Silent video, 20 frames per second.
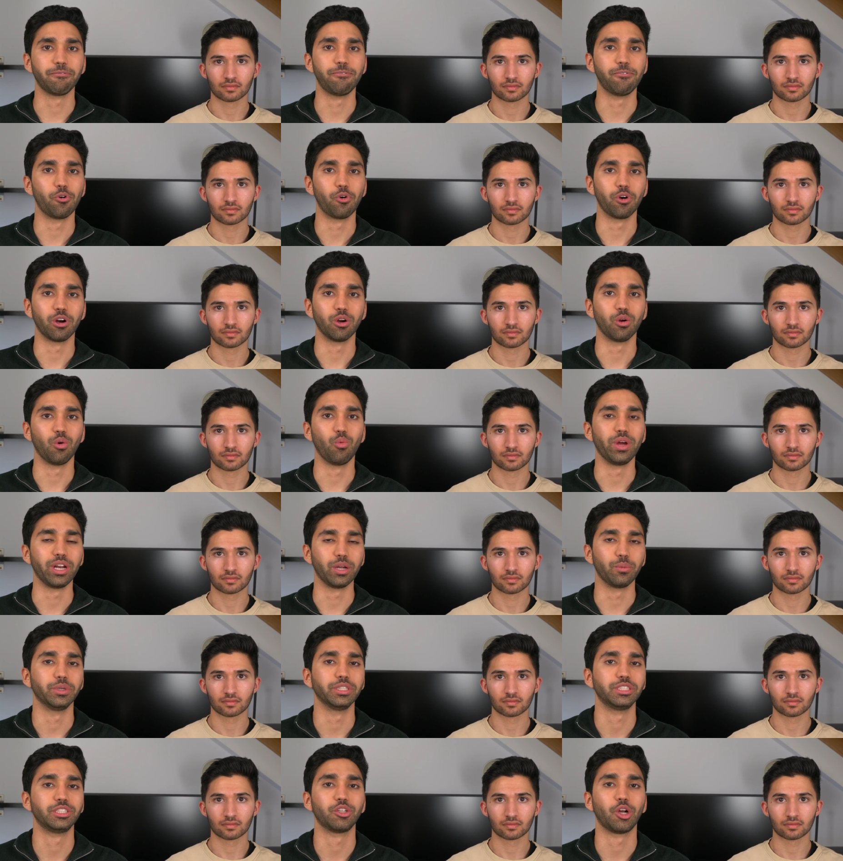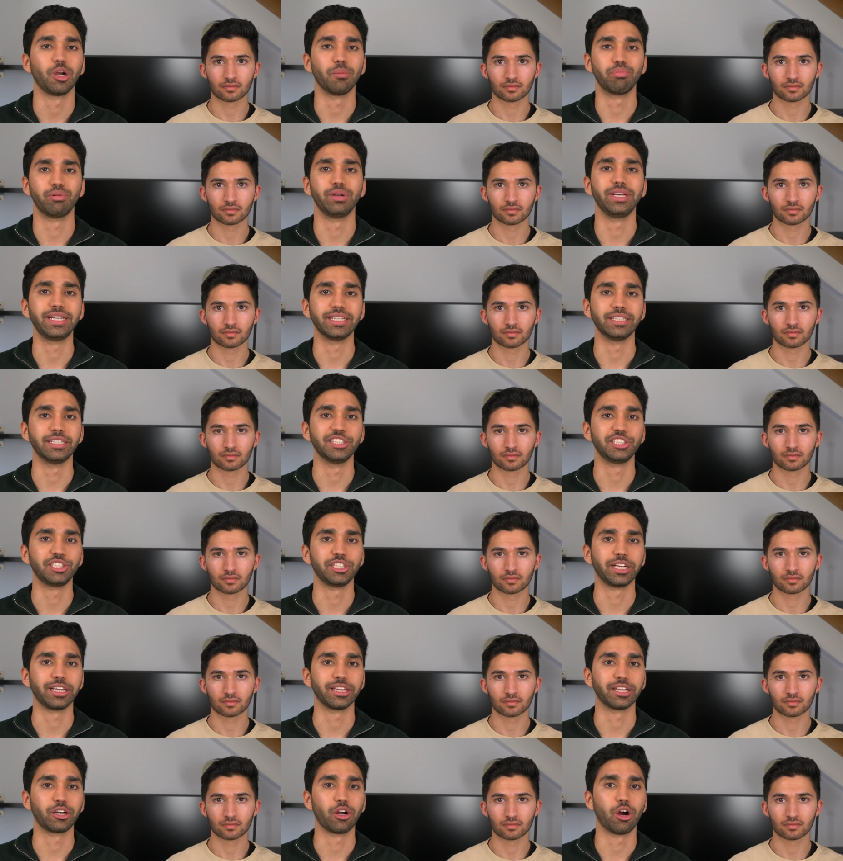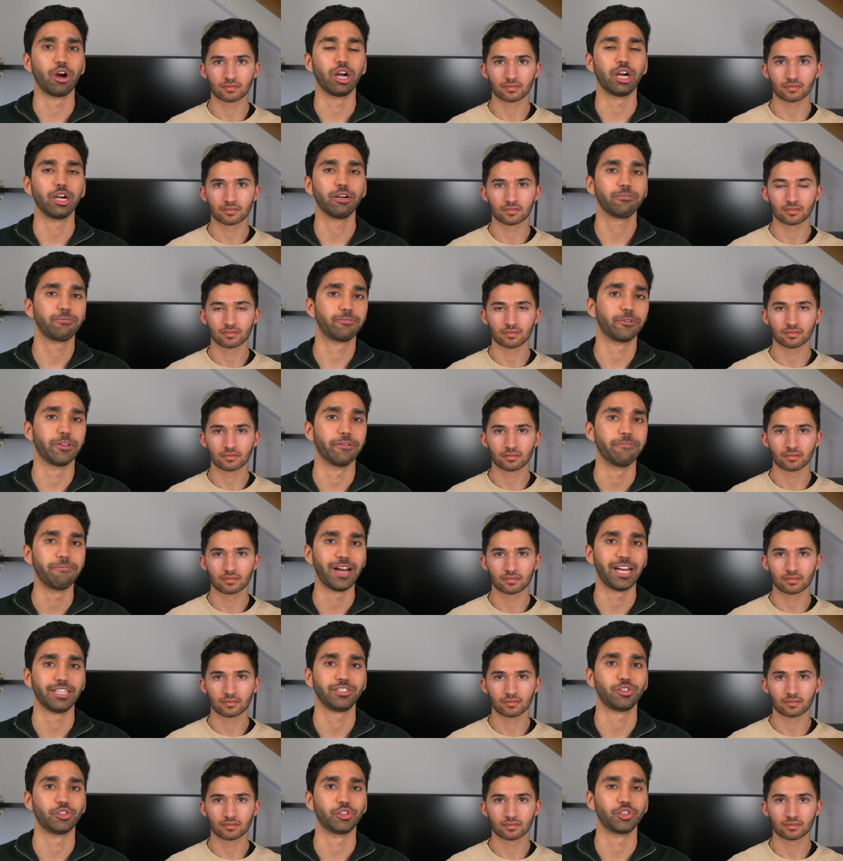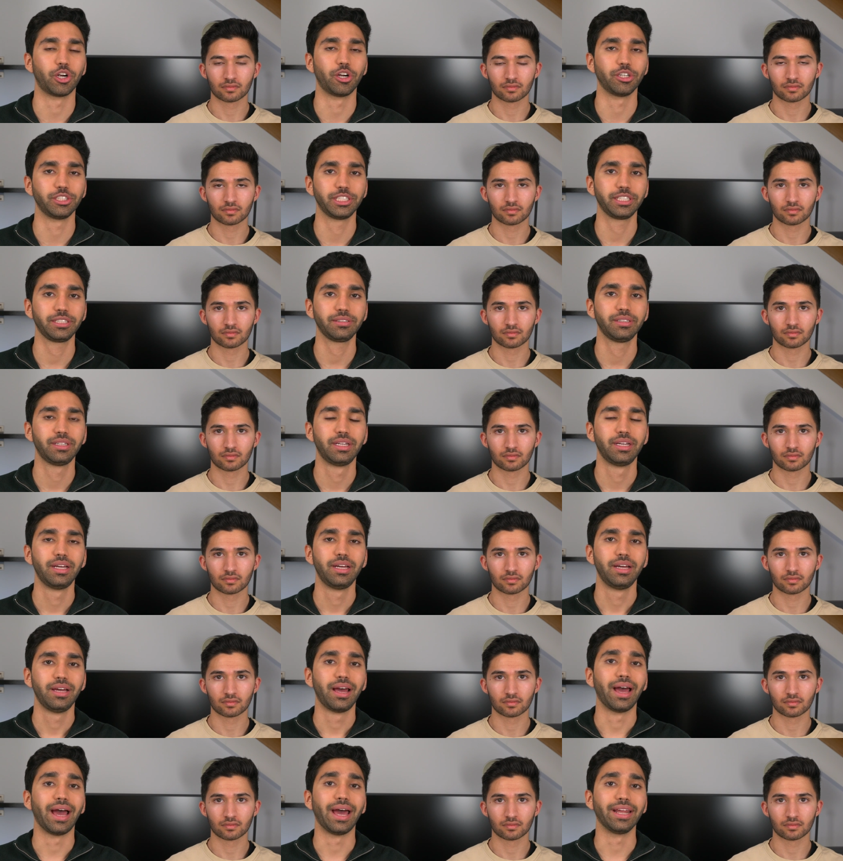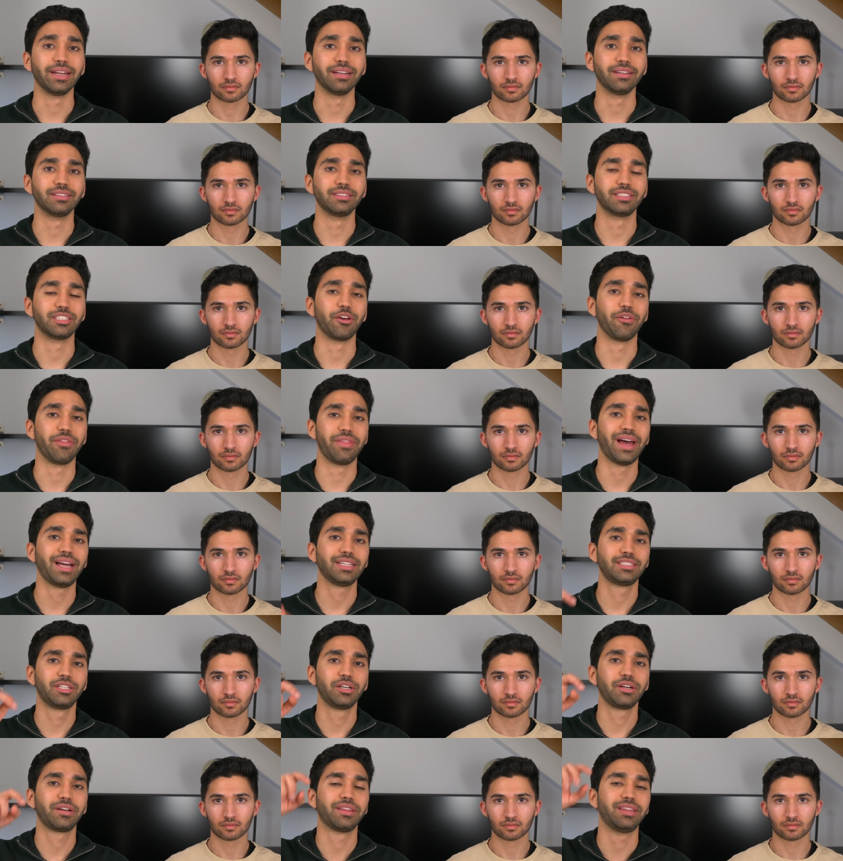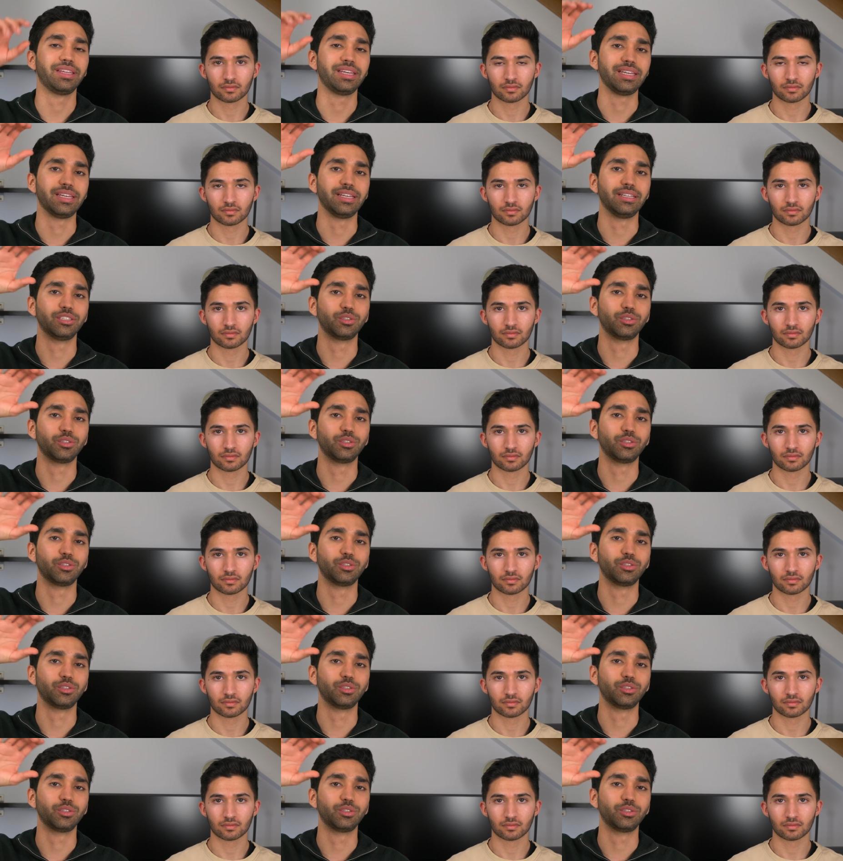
Speaker 1: for when it would start preconditioning the car for the faster charging. And so that took the